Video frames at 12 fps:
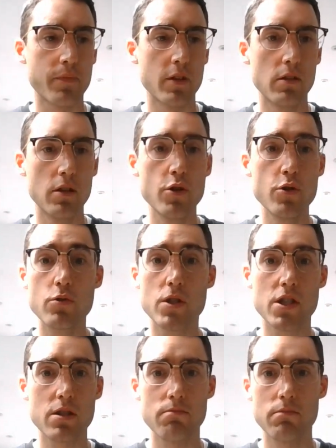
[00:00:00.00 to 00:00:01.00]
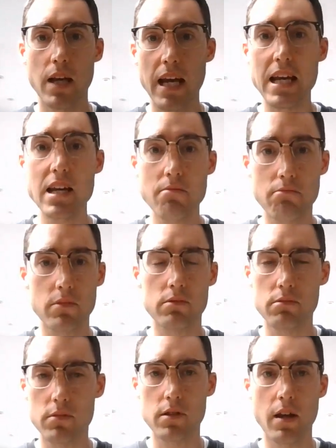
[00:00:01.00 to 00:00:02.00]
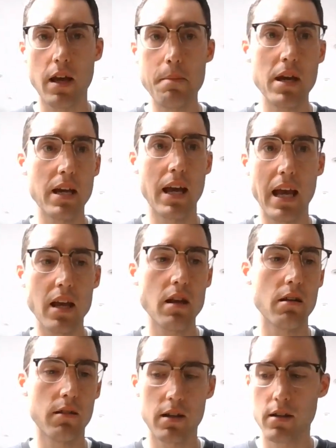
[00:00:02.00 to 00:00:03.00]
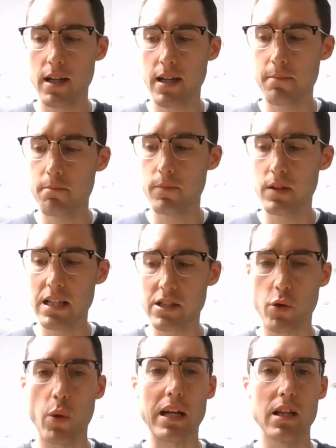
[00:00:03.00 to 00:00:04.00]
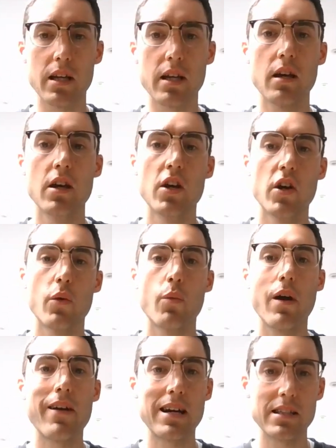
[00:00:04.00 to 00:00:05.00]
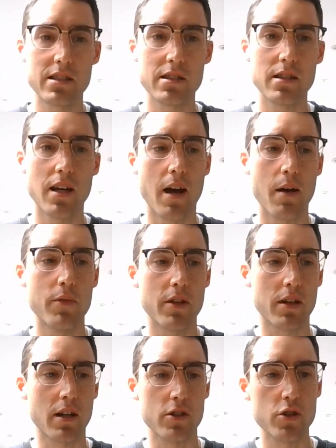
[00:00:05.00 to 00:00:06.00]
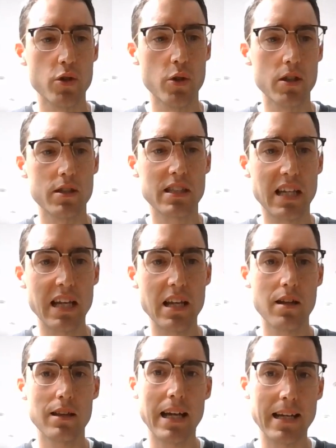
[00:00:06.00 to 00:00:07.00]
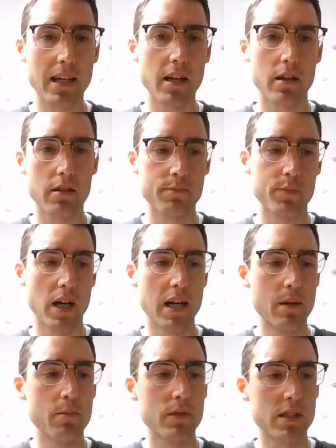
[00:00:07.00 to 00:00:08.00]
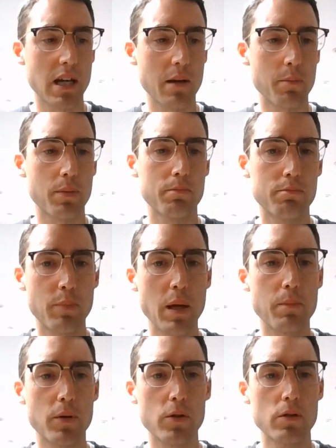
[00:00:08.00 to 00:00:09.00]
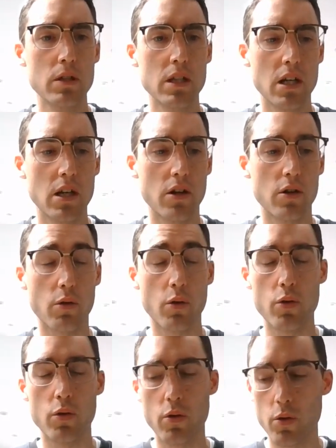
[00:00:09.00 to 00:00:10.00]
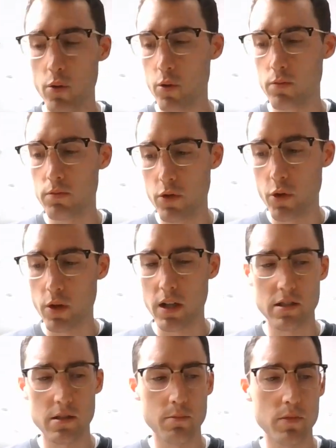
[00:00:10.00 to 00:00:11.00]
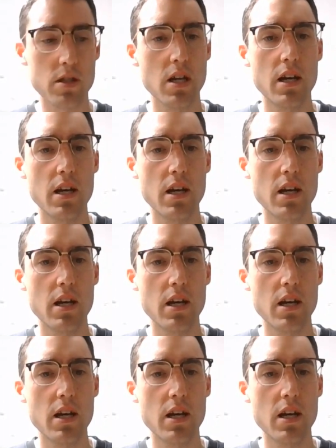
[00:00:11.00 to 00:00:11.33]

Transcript: lose heat, emit heat less quickly. Whereas the kind of taller, skinnier, lankier type people or organisms,